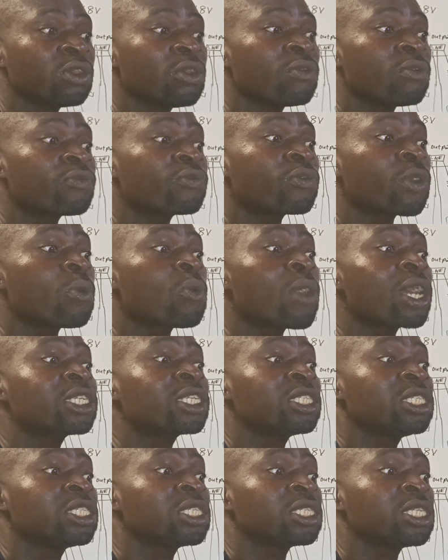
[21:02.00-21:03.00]
from
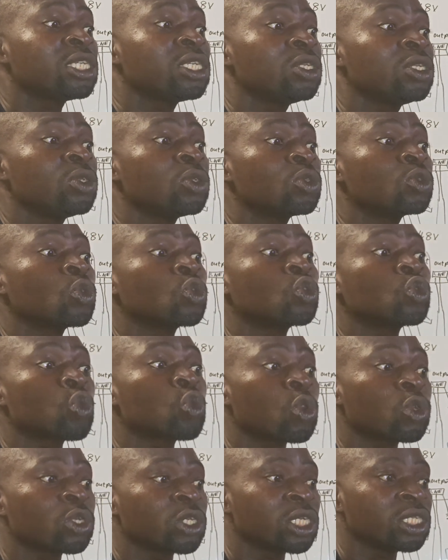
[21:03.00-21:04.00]
160 to
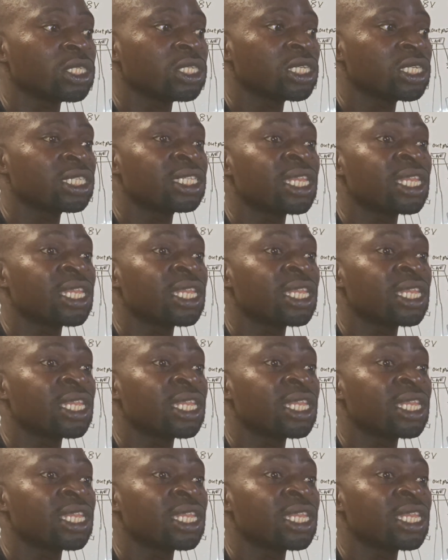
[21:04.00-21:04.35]
200,